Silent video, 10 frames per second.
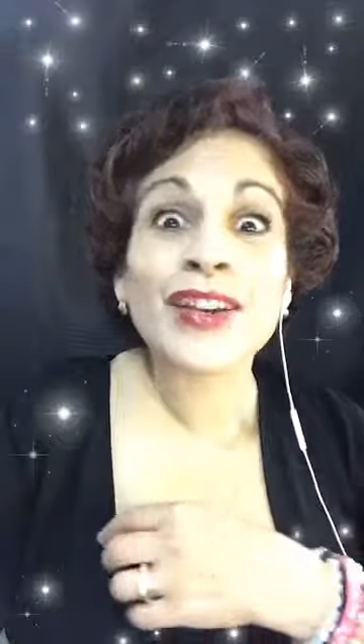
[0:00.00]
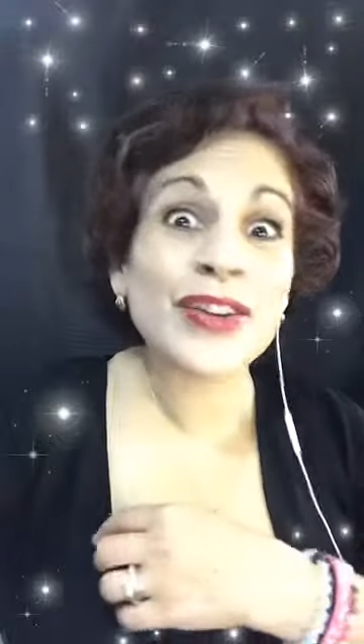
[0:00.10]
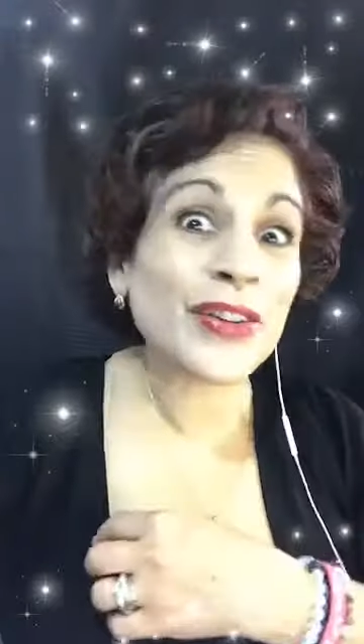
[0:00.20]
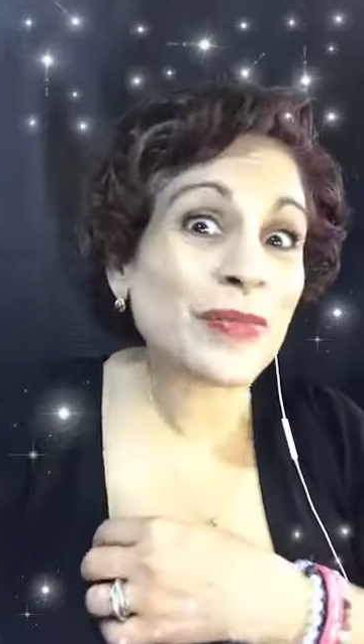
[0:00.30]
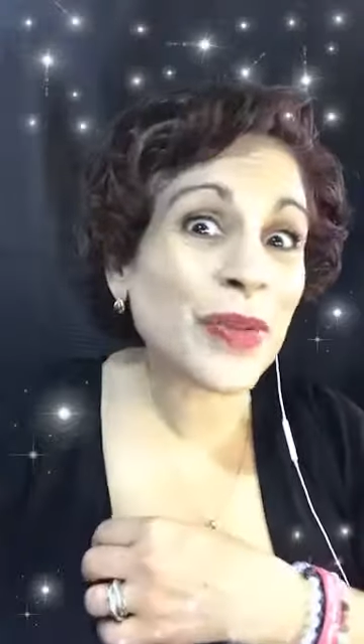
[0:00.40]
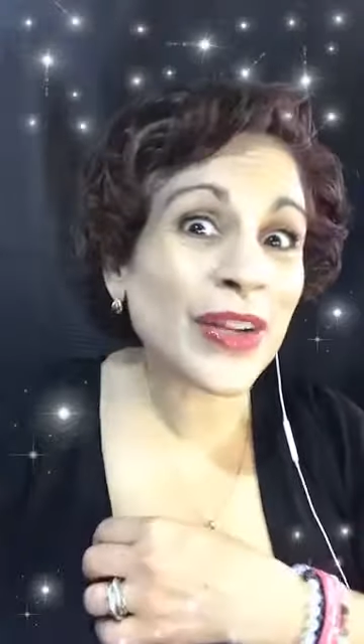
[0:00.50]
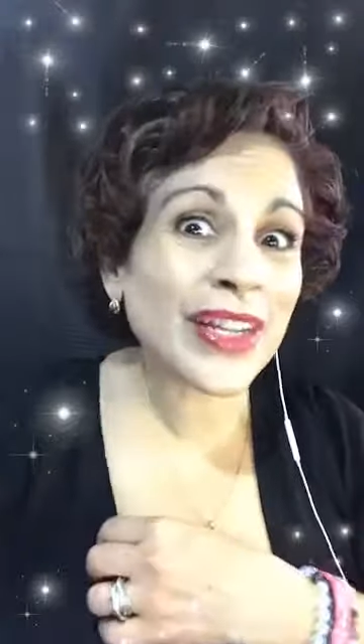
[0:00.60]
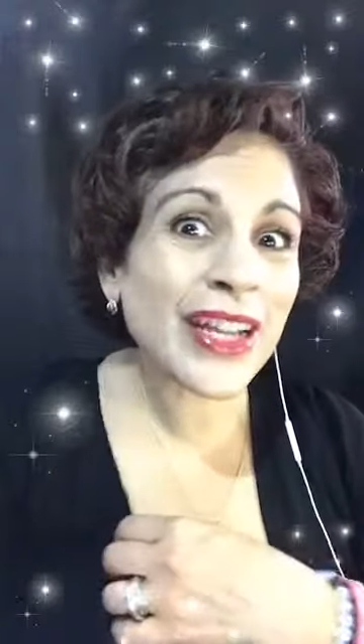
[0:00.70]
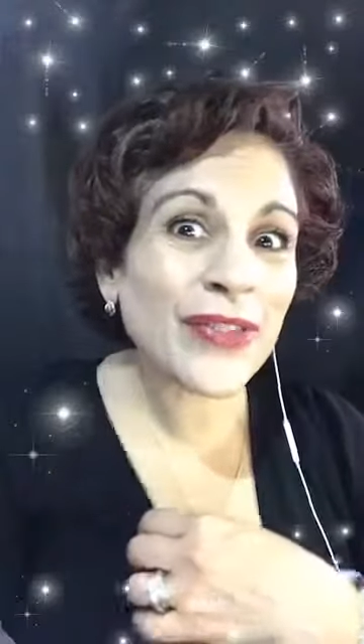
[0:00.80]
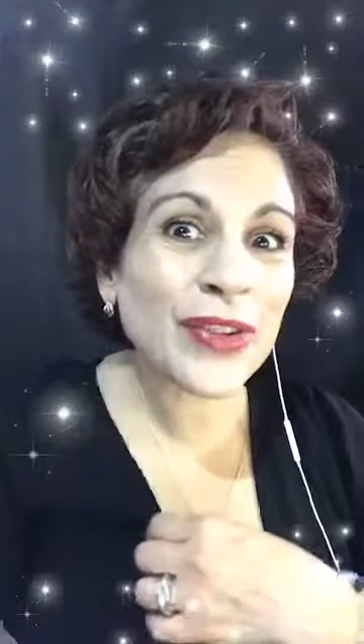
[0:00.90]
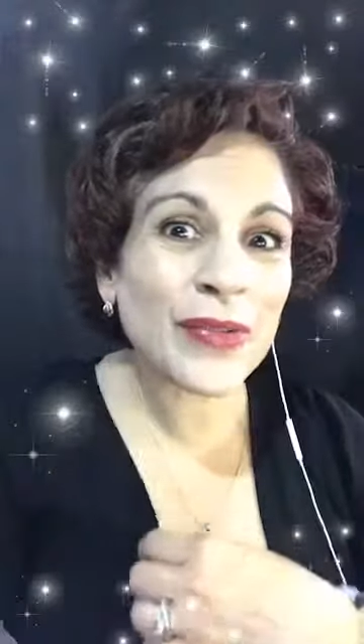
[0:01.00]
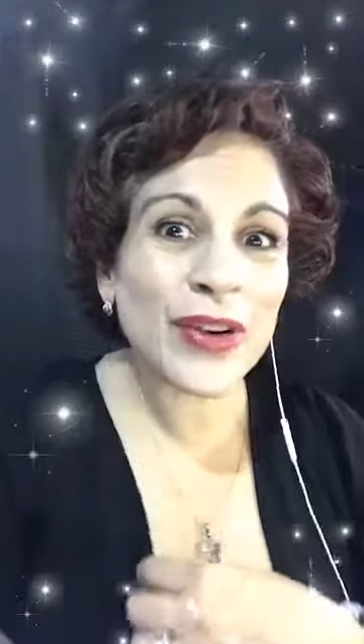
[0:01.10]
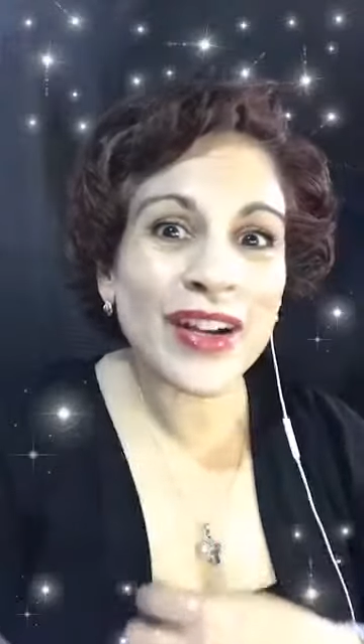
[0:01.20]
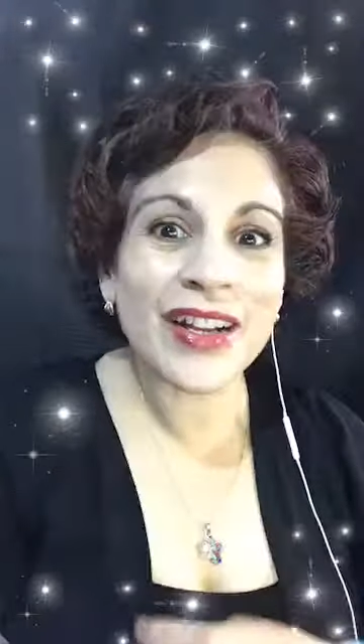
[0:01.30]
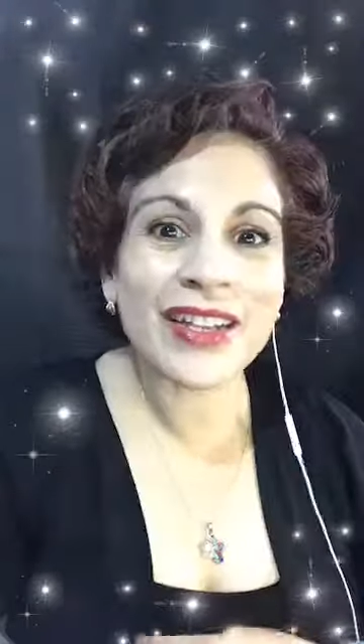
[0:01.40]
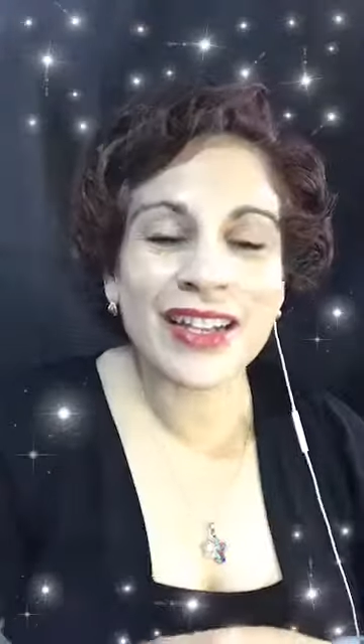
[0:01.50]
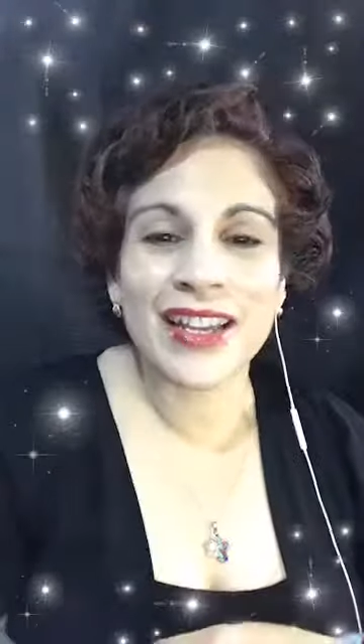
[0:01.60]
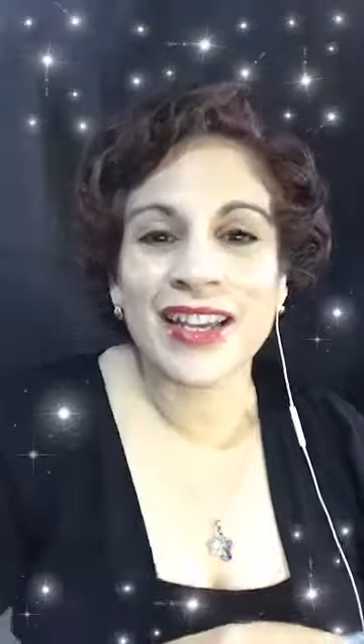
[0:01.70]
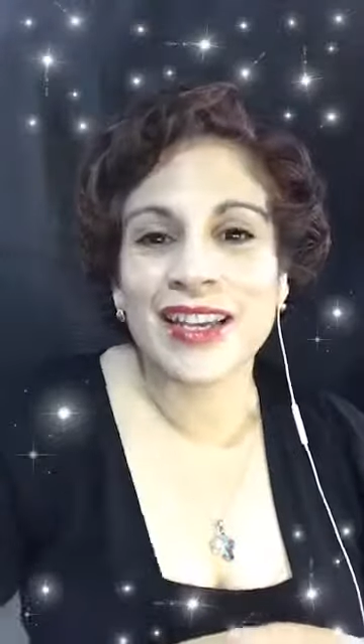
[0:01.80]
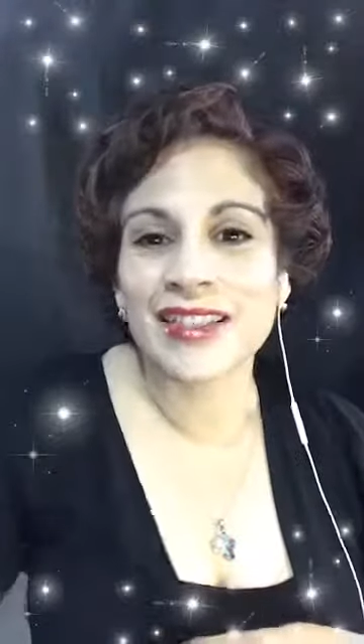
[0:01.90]
Good morning, everyone.
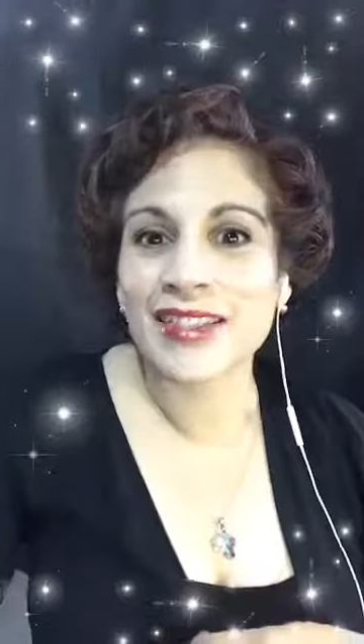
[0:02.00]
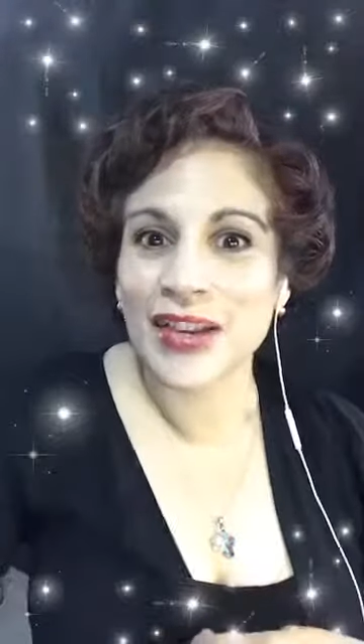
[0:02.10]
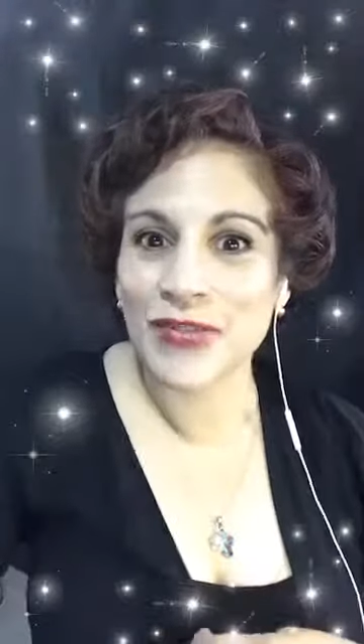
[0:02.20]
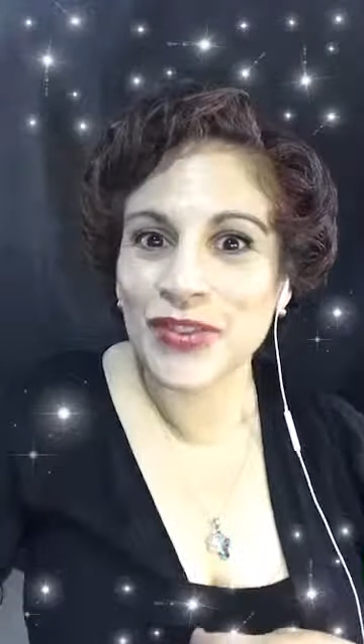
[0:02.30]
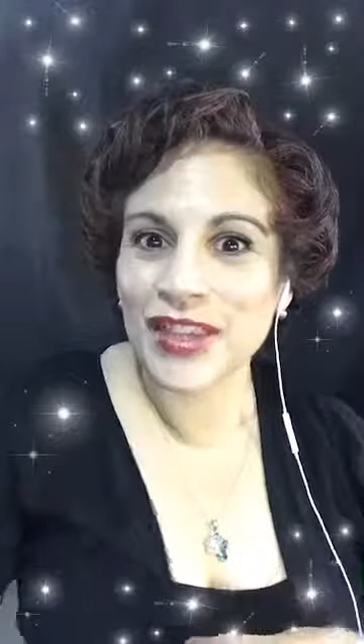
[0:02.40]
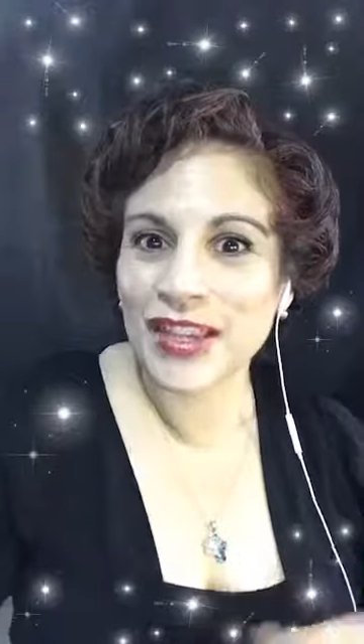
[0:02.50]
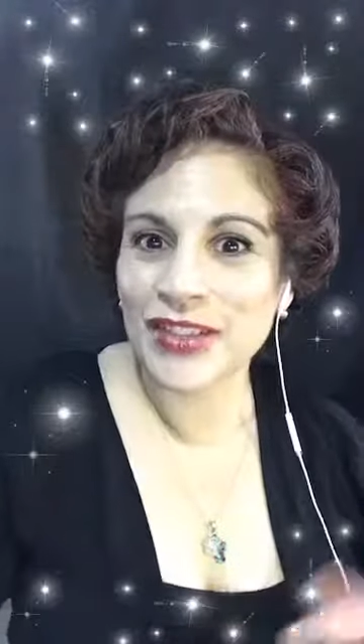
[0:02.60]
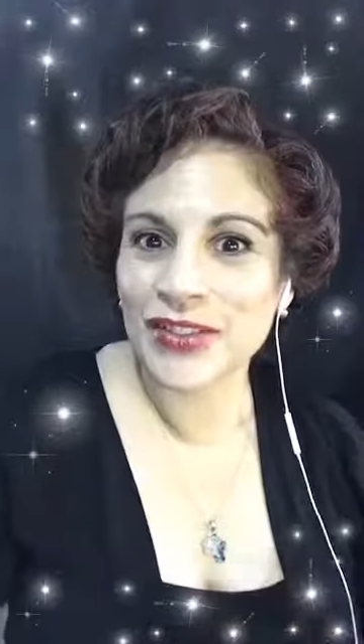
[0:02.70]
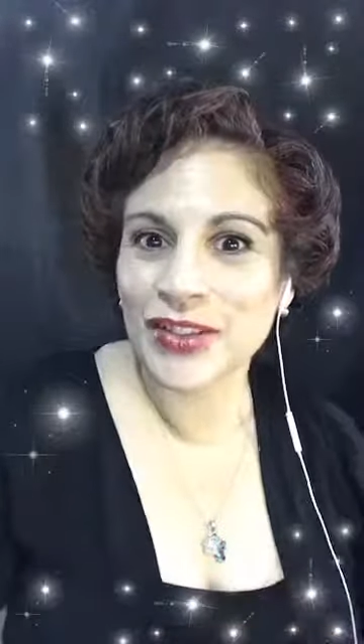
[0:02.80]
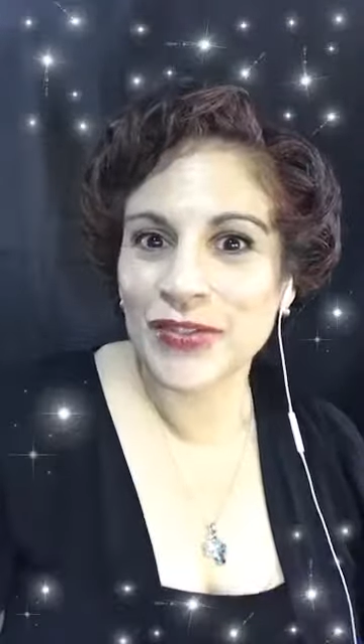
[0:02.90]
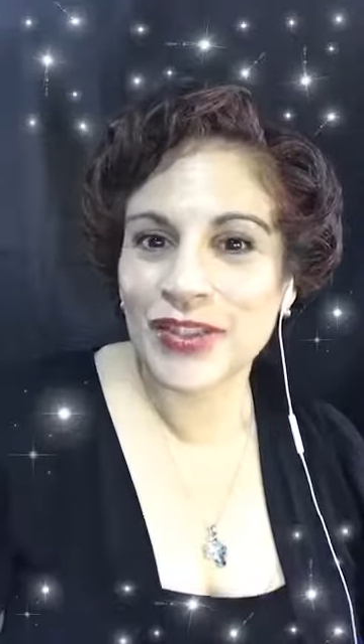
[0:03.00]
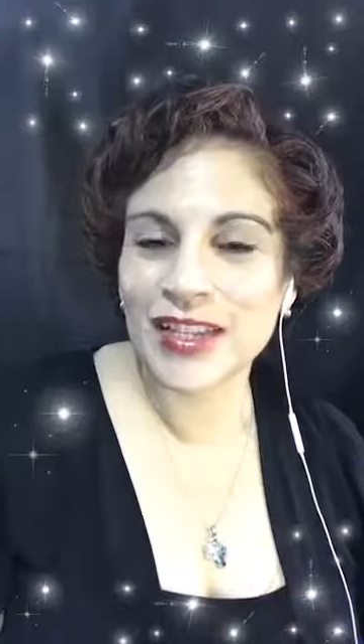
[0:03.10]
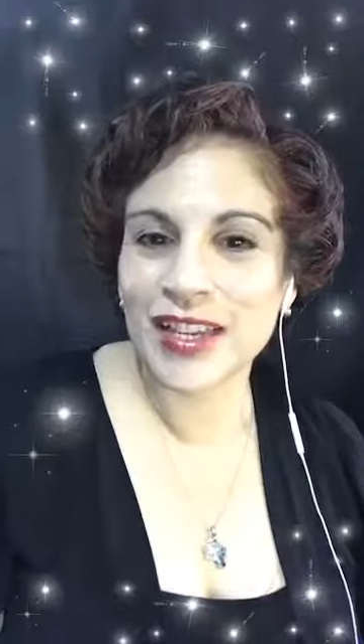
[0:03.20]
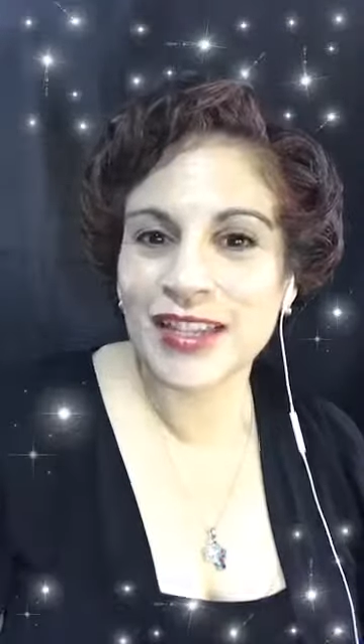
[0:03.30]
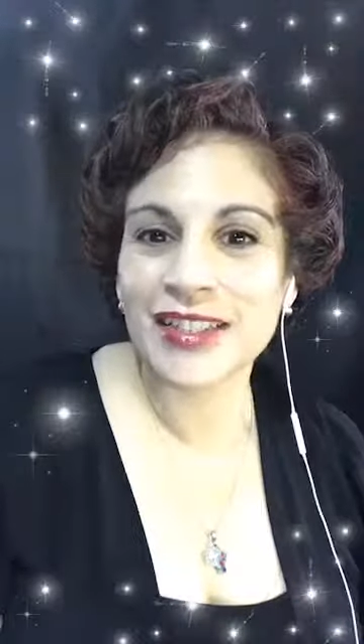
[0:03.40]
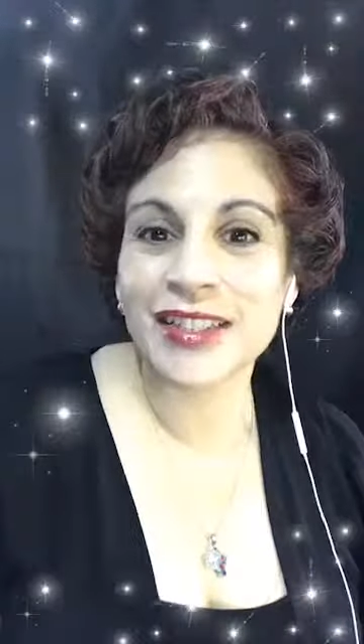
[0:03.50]
It's time for the angel of the day.